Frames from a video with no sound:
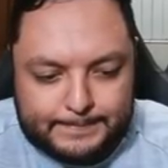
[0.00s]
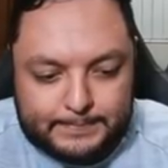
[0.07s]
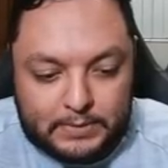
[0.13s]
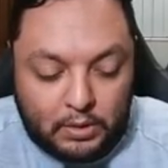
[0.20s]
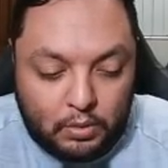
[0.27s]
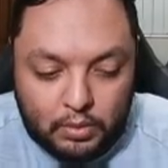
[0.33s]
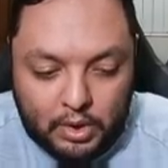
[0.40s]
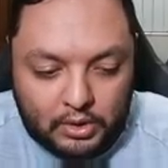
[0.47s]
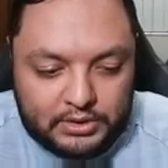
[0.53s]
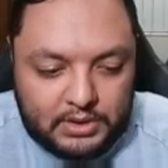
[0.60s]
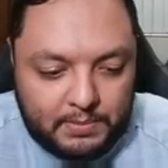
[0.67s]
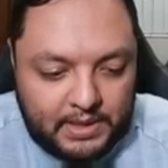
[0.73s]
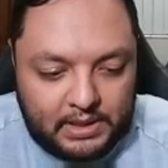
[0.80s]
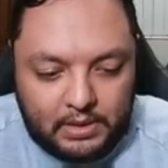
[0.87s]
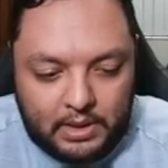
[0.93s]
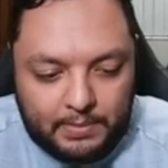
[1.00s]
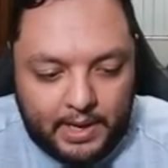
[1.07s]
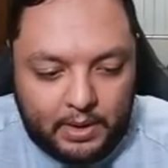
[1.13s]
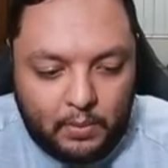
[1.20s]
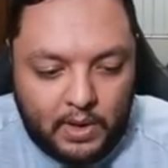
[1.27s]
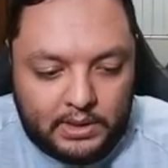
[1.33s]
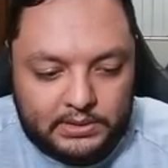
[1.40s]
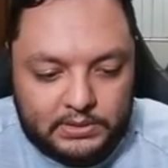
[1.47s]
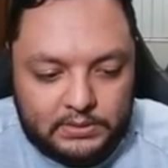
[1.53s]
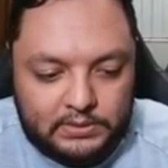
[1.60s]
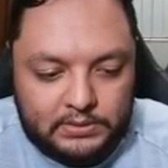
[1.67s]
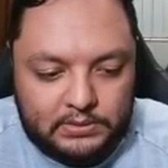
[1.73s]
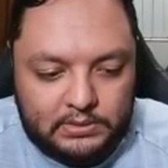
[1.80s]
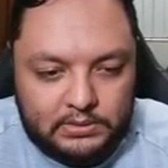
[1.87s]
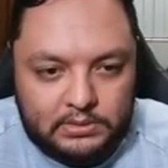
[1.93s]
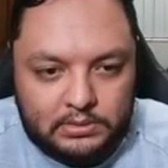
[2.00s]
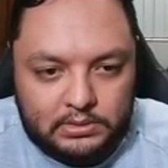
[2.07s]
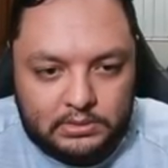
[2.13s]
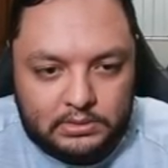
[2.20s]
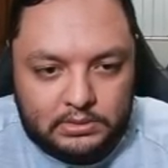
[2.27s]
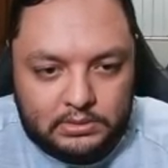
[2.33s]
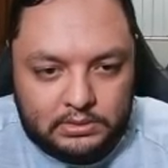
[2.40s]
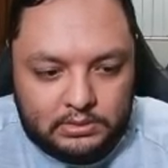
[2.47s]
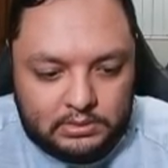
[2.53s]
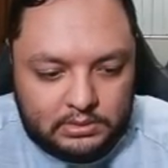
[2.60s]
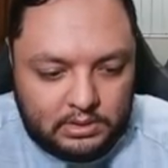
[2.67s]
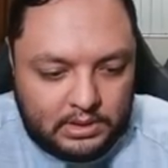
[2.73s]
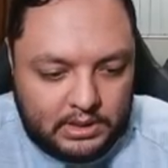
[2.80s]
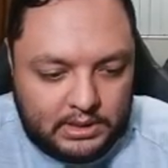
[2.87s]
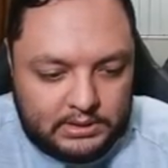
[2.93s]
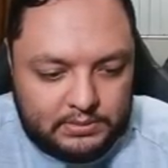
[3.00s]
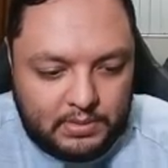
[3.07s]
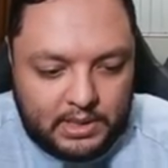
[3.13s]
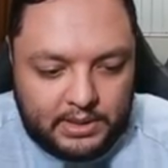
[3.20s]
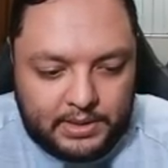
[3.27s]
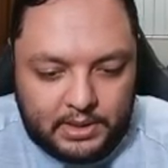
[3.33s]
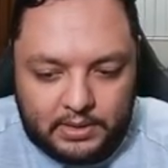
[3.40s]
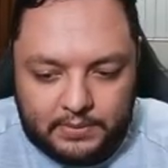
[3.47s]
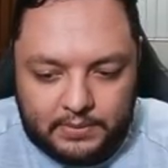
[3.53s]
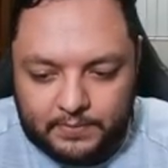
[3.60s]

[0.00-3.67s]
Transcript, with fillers: Or who knows? He might. He might want to. Okay, that's what I thought